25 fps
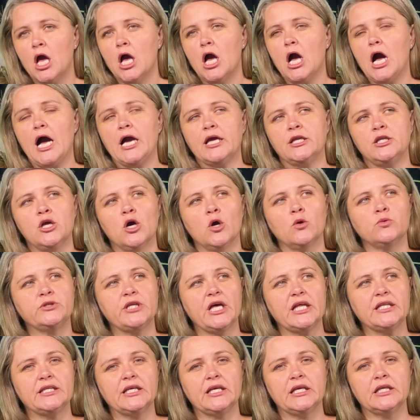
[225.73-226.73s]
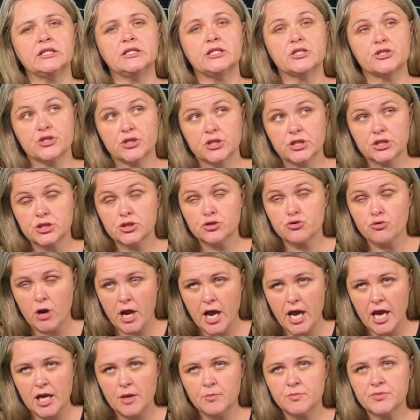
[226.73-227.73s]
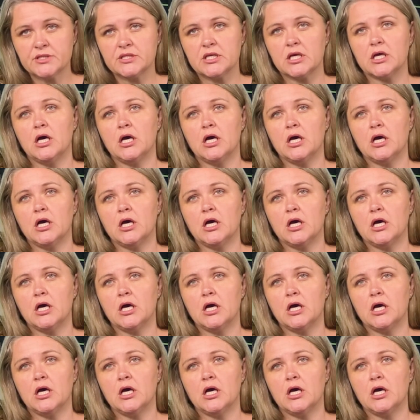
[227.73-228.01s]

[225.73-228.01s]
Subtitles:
I know that the indigenous tribes